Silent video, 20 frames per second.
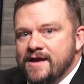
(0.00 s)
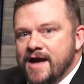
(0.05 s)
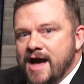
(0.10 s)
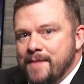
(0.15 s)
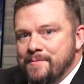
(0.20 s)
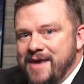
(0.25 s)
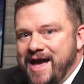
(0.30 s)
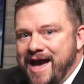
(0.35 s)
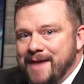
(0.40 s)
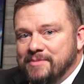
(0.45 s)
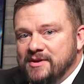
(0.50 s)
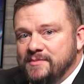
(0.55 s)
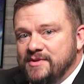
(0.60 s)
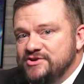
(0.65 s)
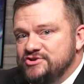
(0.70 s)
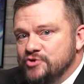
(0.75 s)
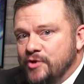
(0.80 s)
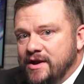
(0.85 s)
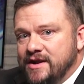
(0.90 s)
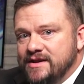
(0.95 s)
I'm happy to be
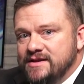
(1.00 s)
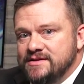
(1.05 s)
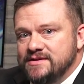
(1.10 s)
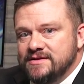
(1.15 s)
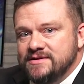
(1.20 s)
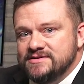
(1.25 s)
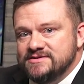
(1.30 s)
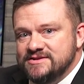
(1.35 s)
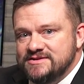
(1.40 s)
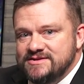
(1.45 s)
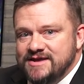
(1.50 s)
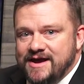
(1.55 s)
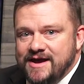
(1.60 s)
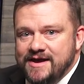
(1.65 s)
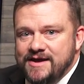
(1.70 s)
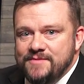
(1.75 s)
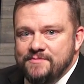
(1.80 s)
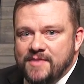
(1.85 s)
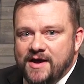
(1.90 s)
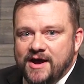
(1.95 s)
joined
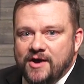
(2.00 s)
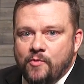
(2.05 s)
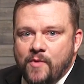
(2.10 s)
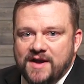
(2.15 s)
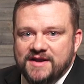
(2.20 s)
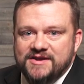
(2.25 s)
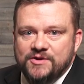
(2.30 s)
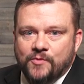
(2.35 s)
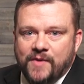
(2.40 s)
today by Wendy